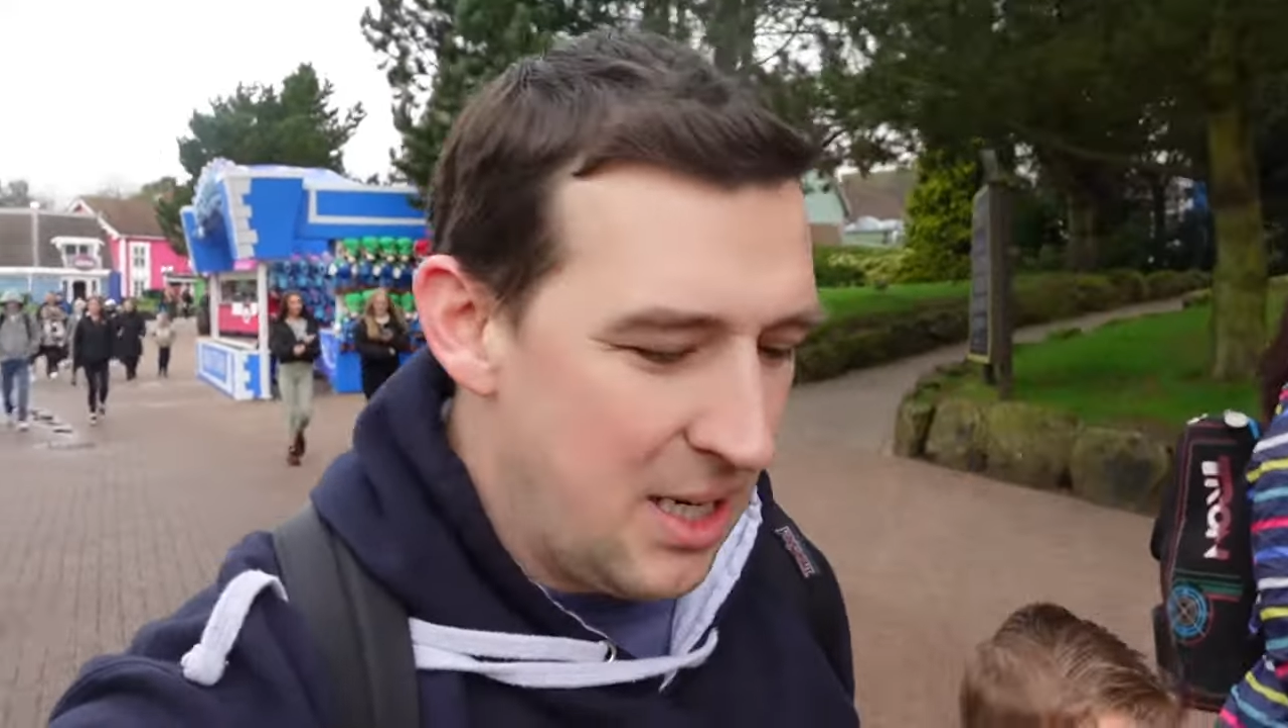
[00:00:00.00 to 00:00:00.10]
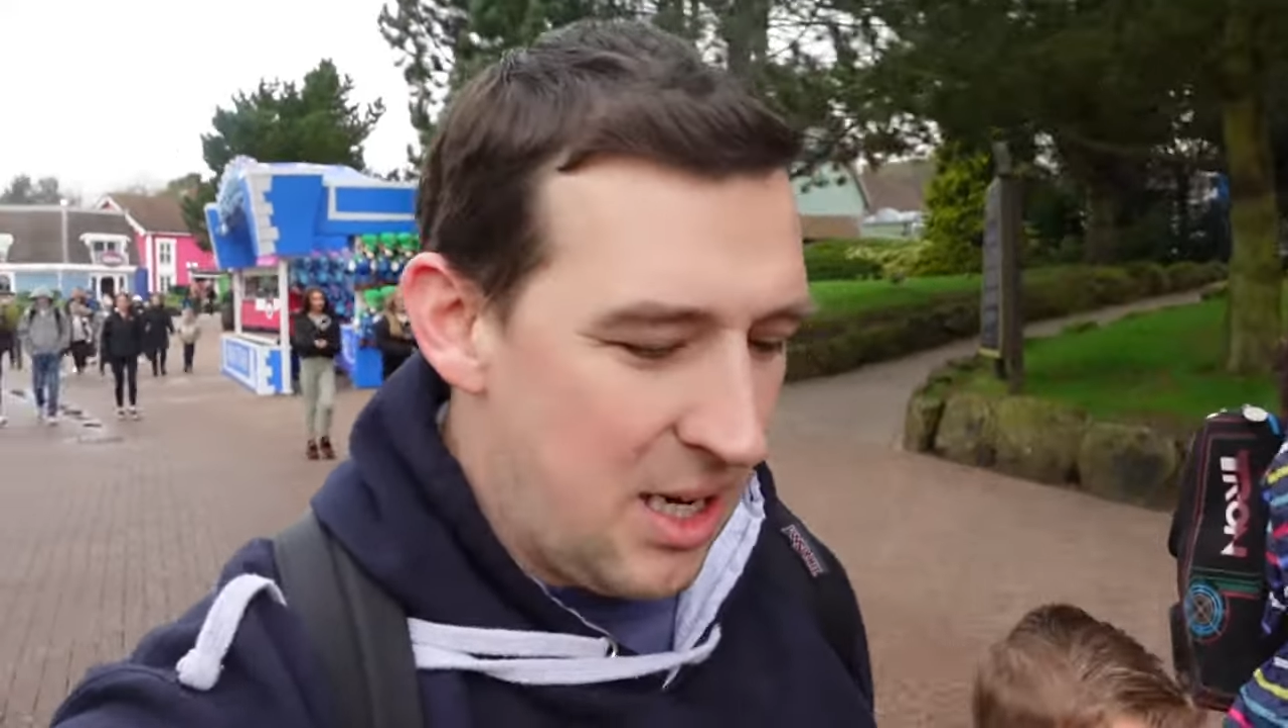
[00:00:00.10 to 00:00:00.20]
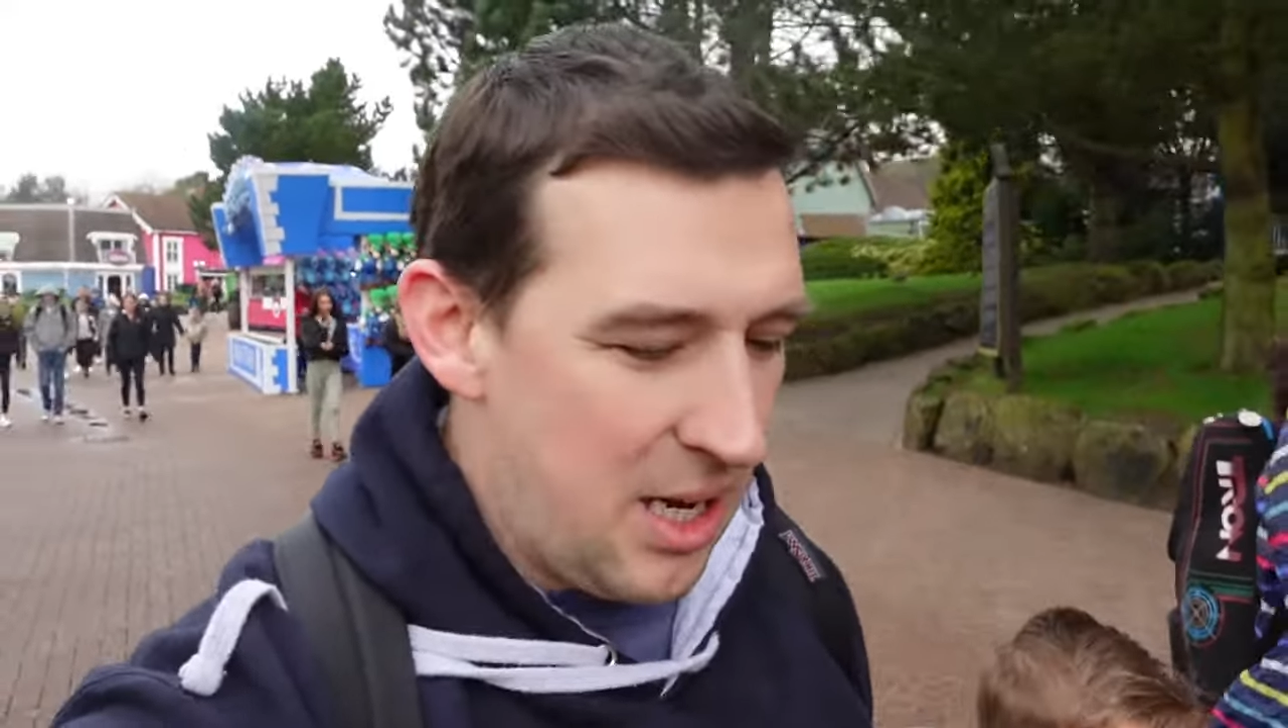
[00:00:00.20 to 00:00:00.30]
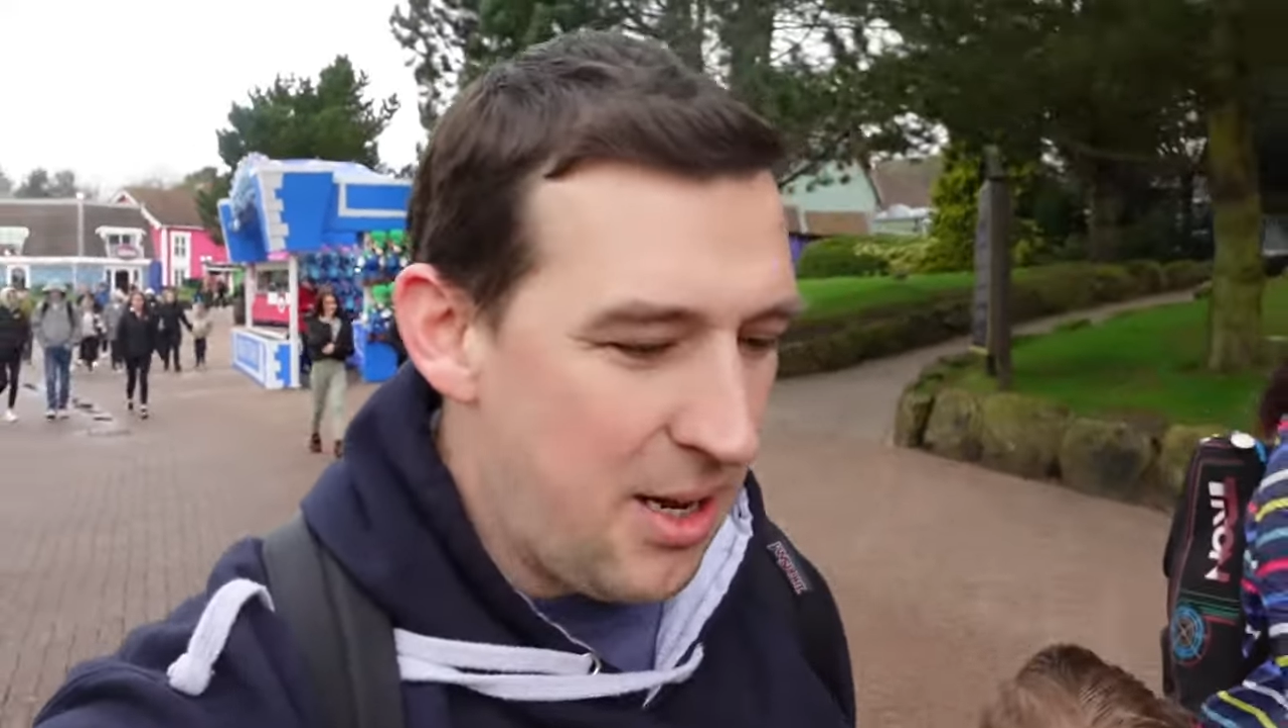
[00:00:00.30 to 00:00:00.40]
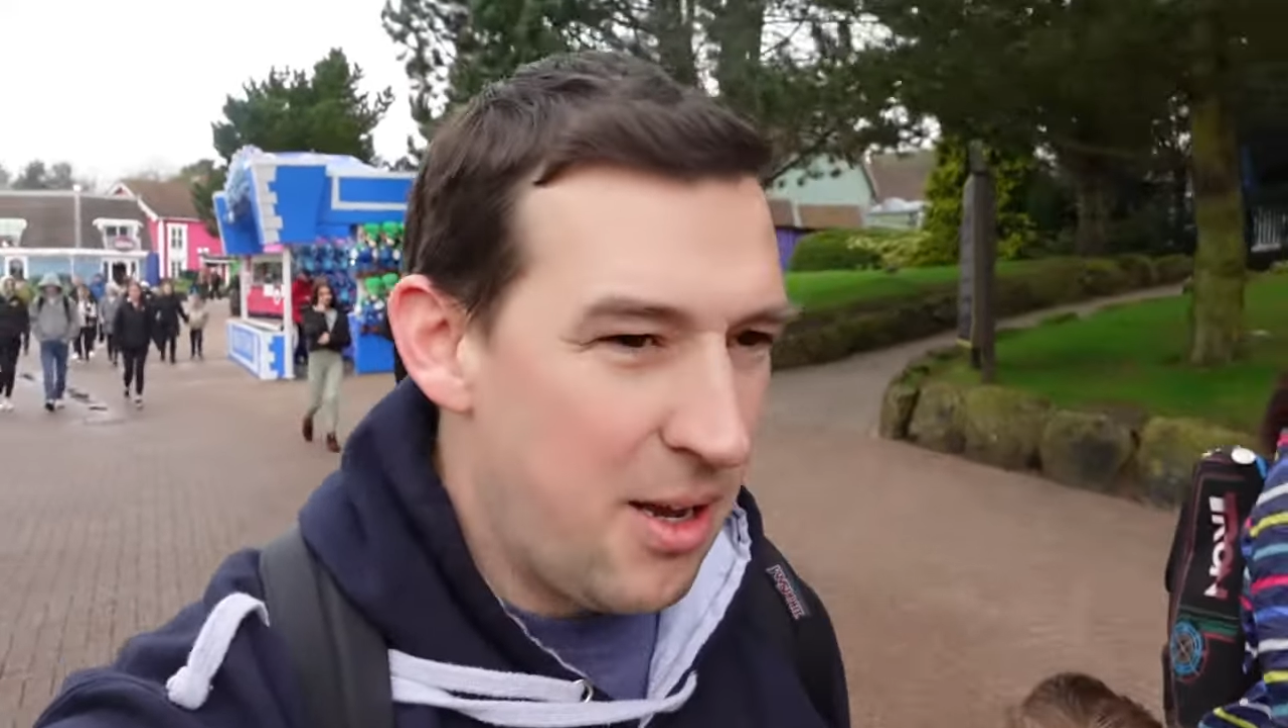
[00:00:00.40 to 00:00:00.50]

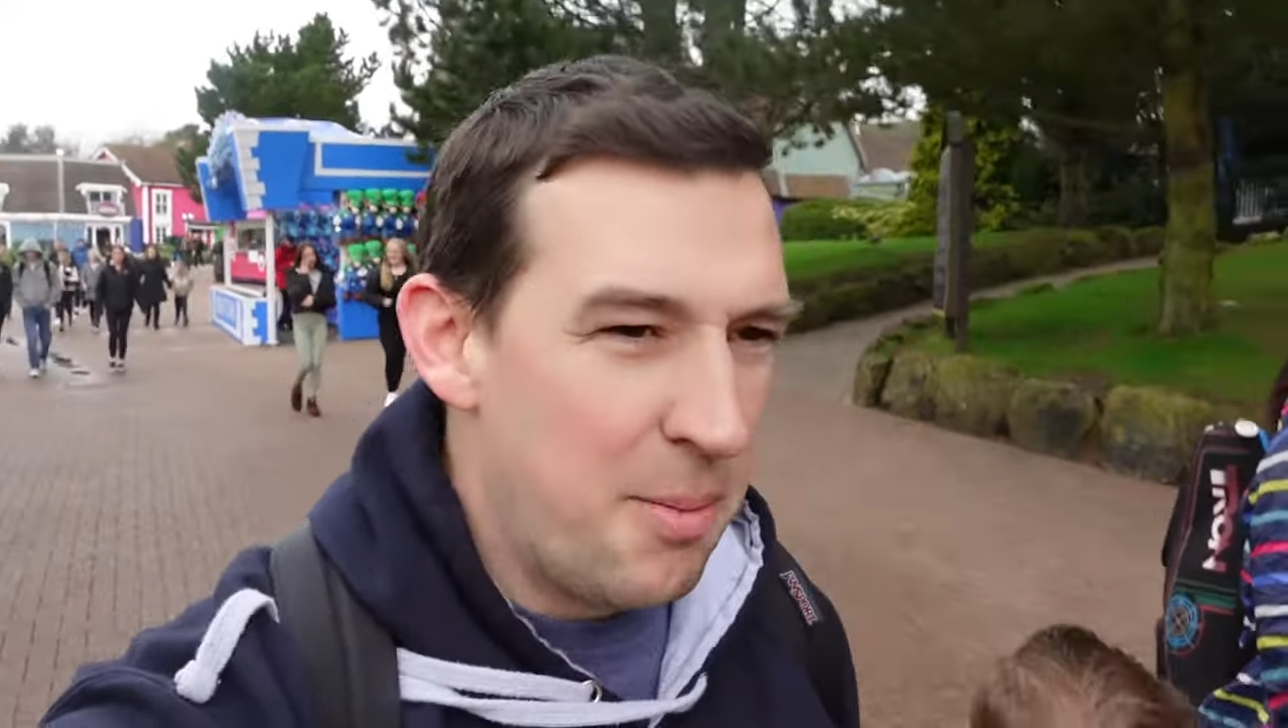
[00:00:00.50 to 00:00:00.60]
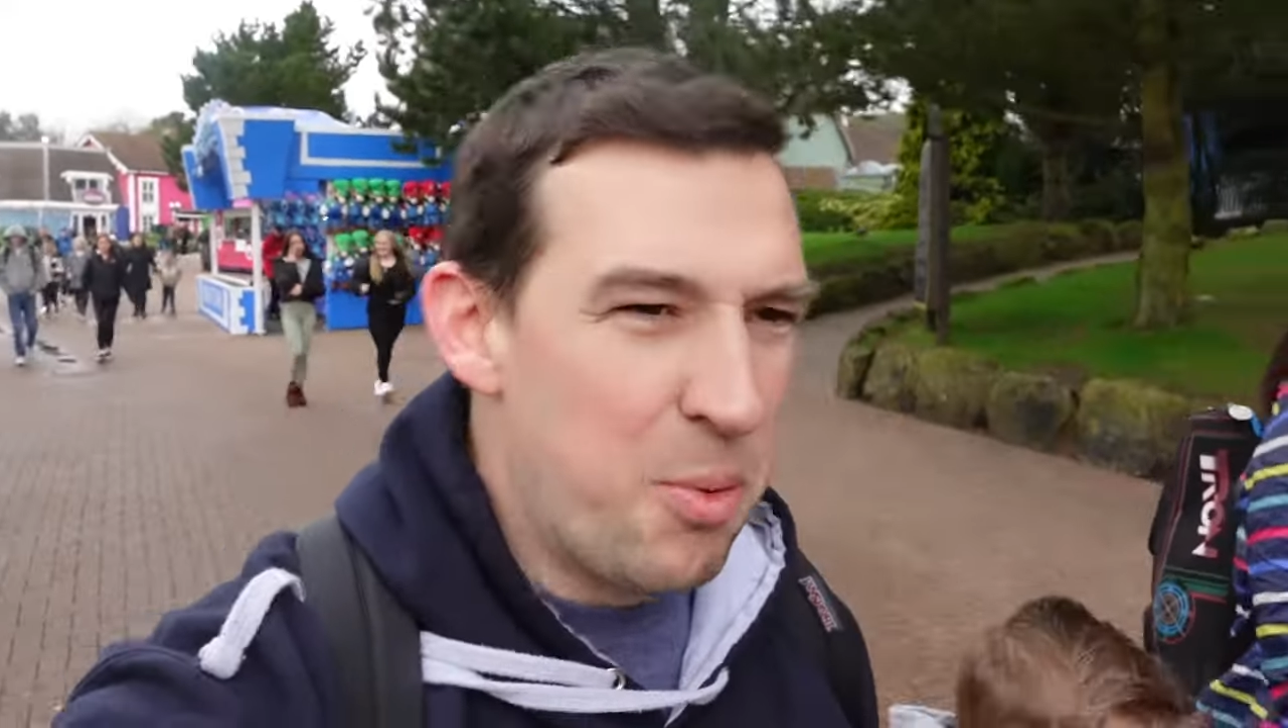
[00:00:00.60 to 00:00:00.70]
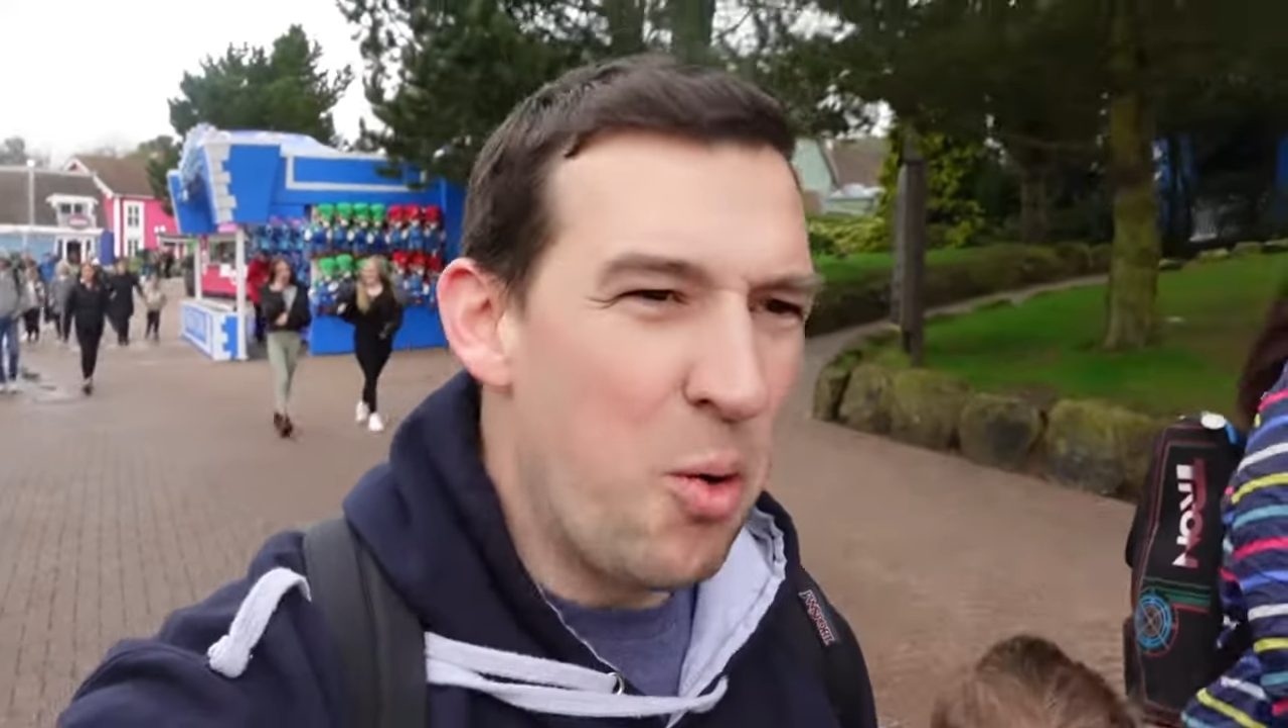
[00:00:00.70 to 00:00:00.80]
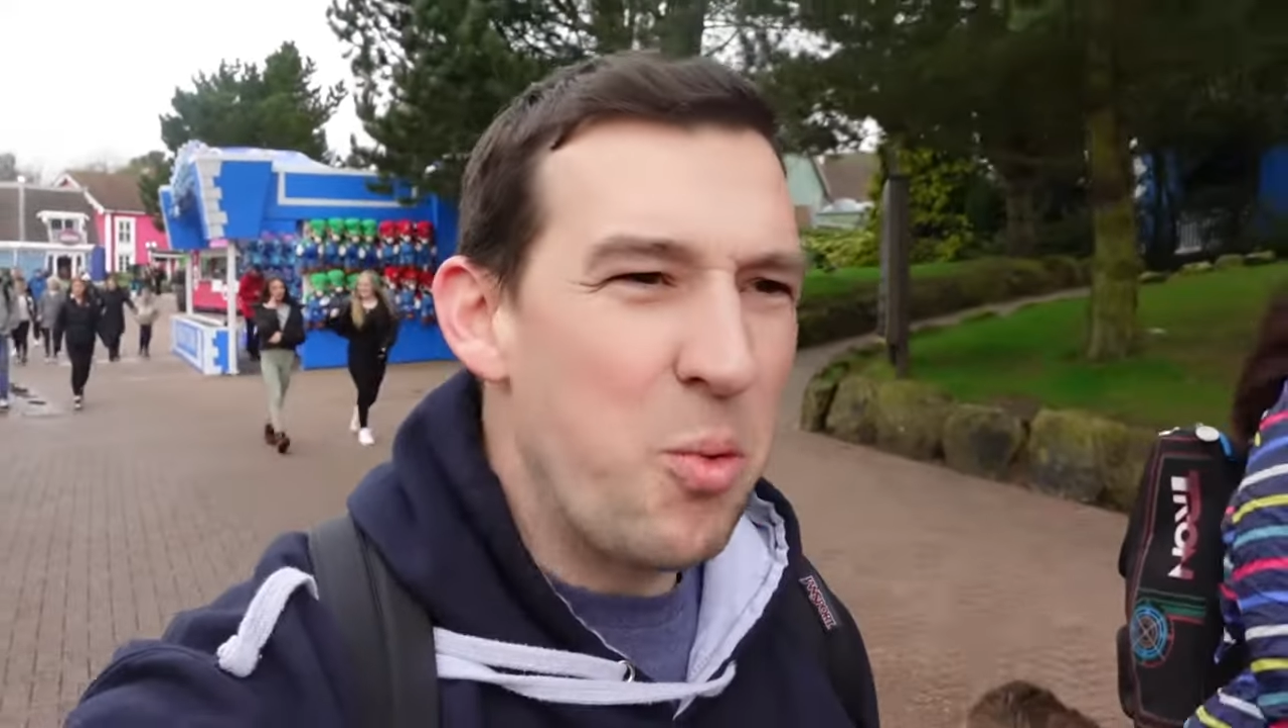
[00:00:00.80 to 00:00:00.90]
But